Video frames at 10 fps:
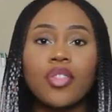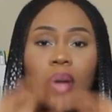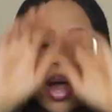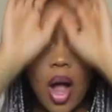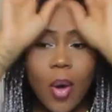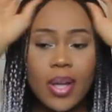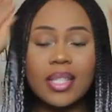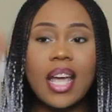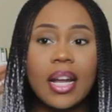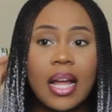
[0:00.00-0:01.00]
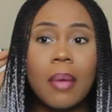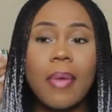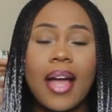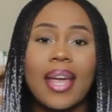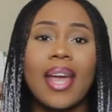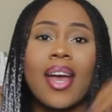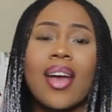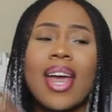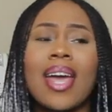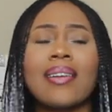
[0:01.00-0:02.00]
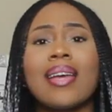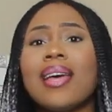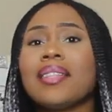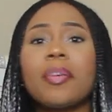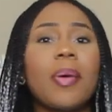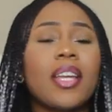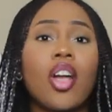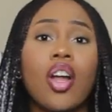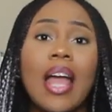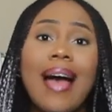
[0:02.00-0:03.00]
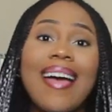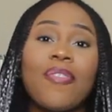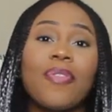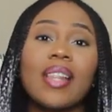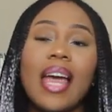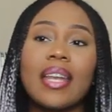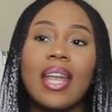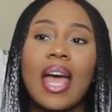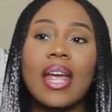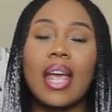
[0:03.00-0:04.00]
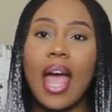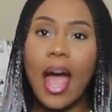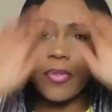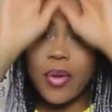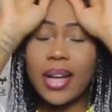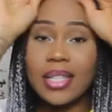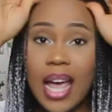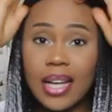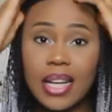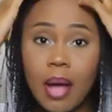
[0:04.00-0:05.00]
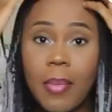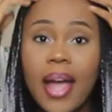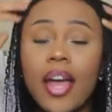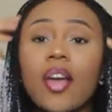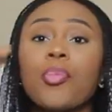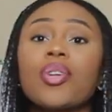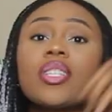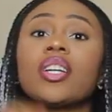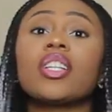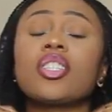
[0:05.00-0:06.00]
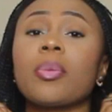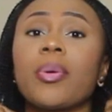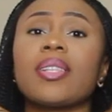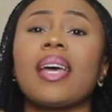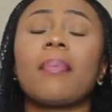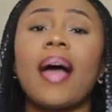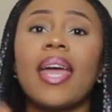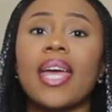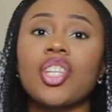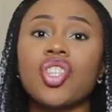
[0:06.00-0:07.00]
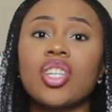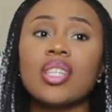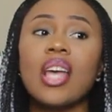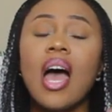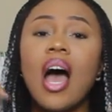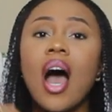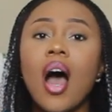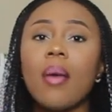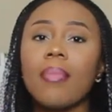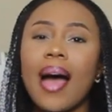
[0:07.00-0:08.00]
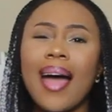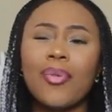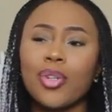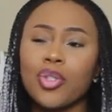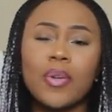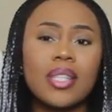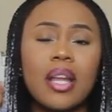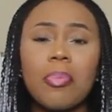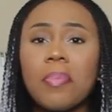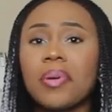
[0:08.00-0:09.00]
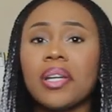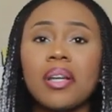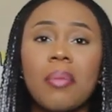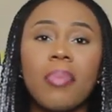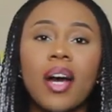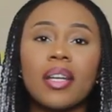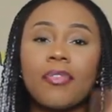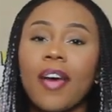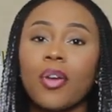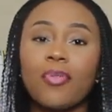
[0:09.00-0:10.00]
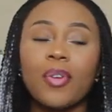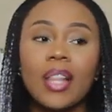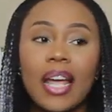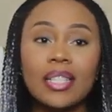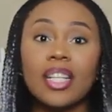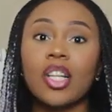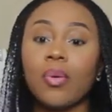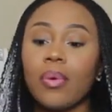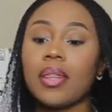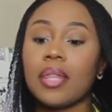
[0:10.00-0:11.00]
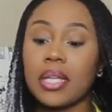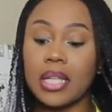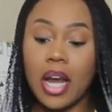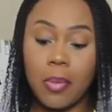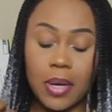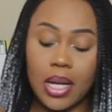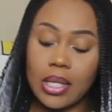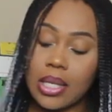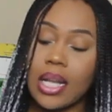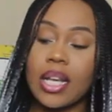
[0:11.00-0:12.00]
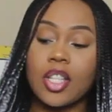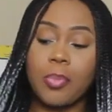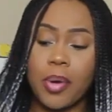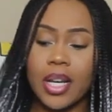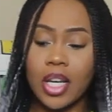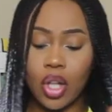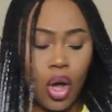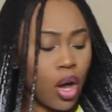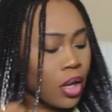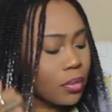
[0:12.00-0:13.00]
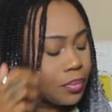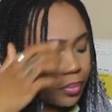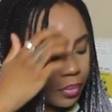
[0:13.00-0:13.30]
So I always tie down my hair, and depending on how I feel at night after I tie down my hair, particularly to protect my edges, I will twist it up and put it in a bonnet if I don't feel like dealing with this hair, because it is pretty long.